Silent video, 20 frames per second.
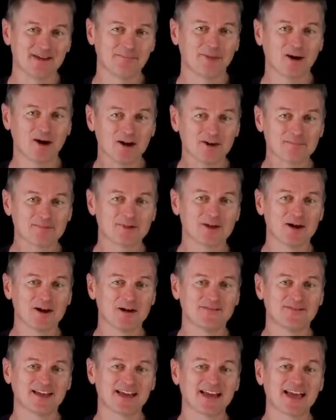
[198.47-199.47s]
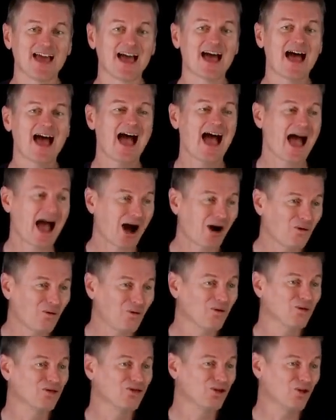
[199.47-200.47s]
by observing
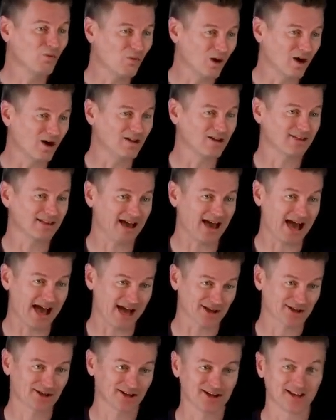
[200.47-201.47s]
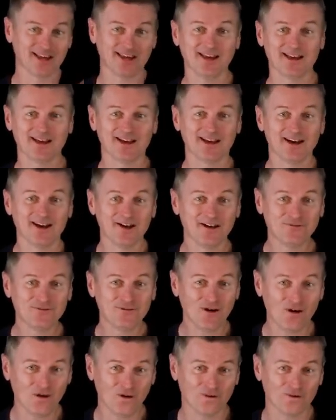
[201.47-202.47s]
how the world actually
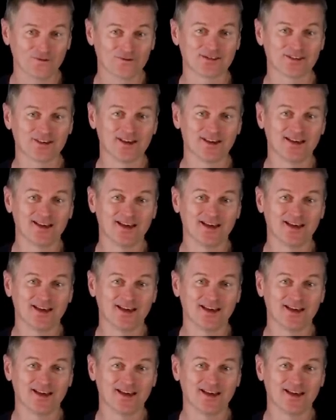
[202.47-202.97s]
evolves.